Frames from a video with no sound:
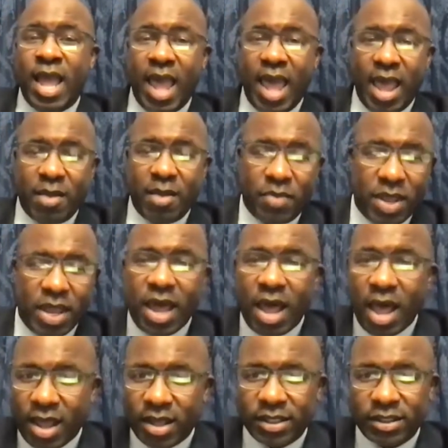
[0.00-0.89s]
And
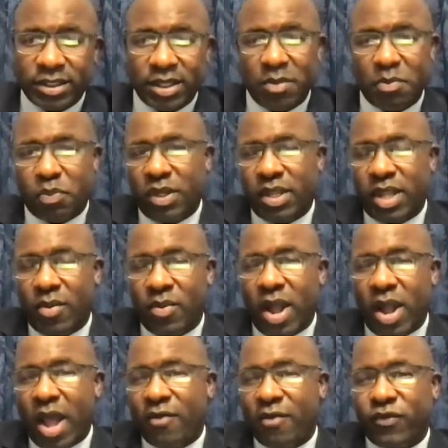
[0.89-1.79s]
because simply they
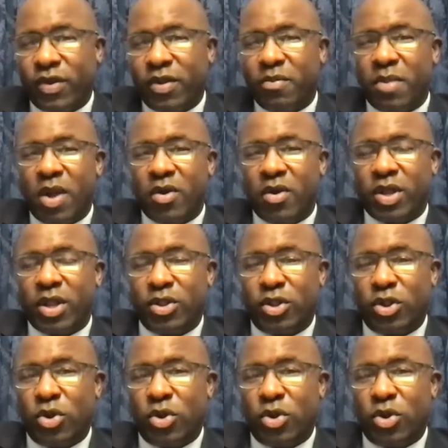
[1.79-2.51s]
were African American,